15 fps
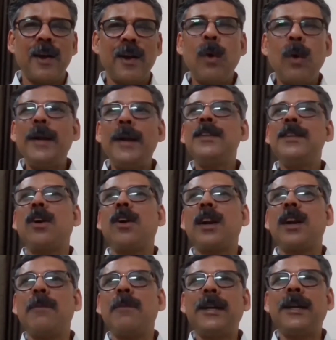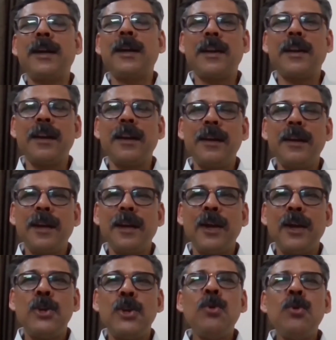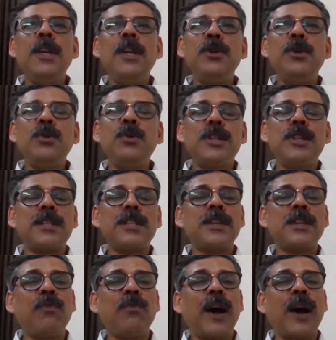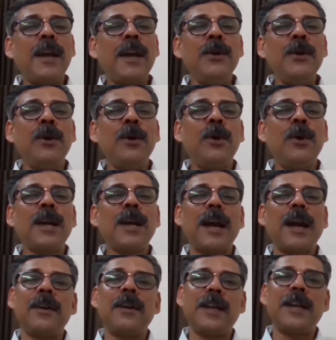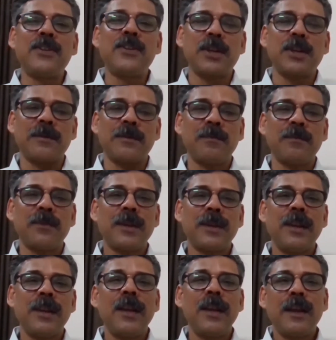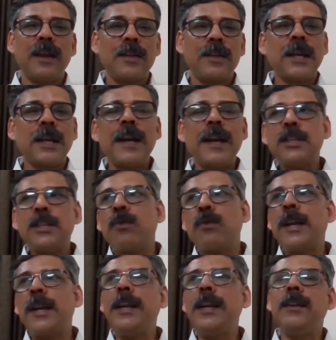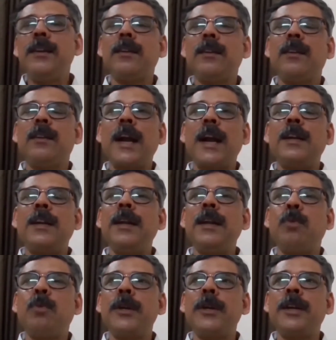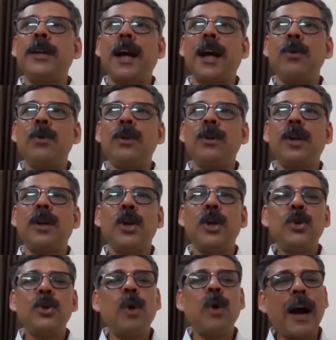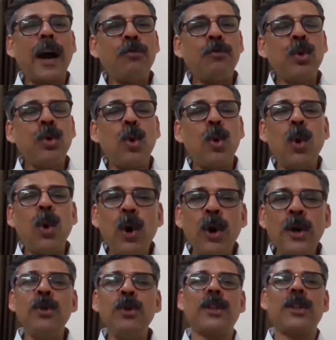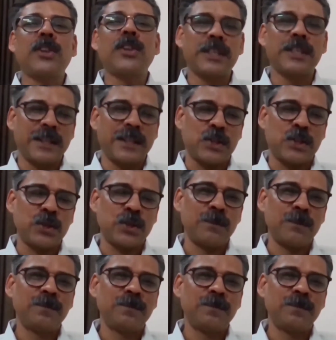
Why it is ornamental degree? You need to justify your candidature. Sir has very rightly pointed out, you have to own your thesis.